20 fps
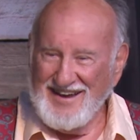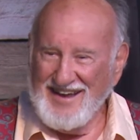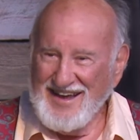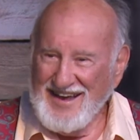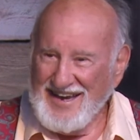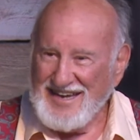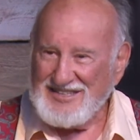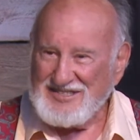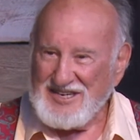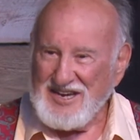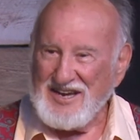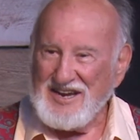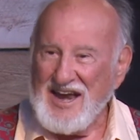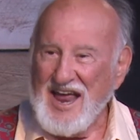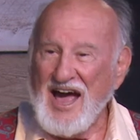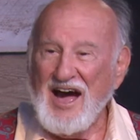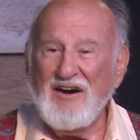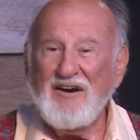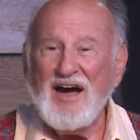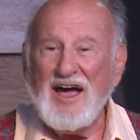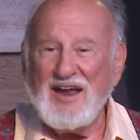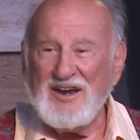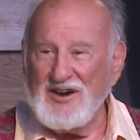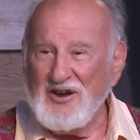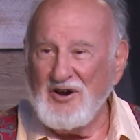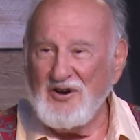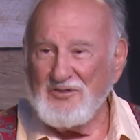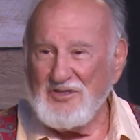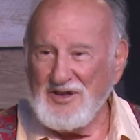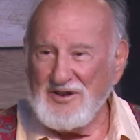He said, now I
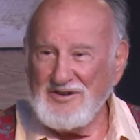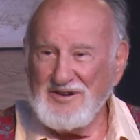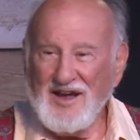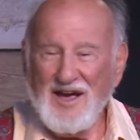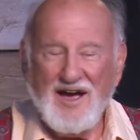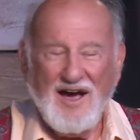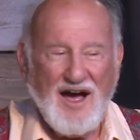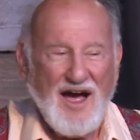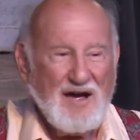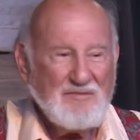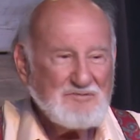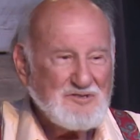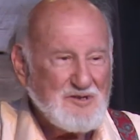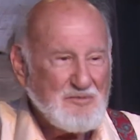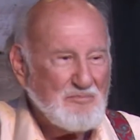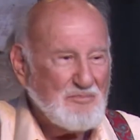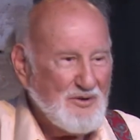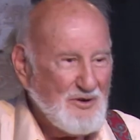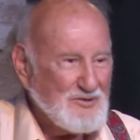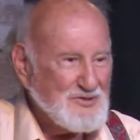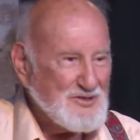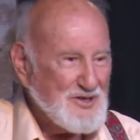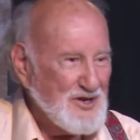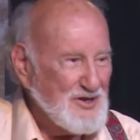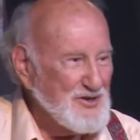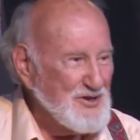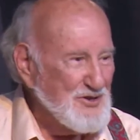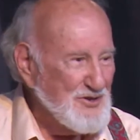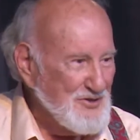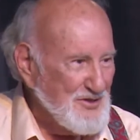know that I'm supposed to
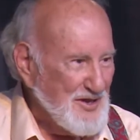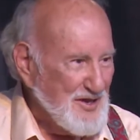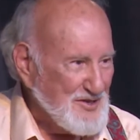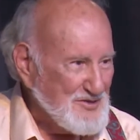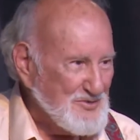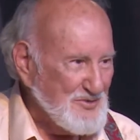do this.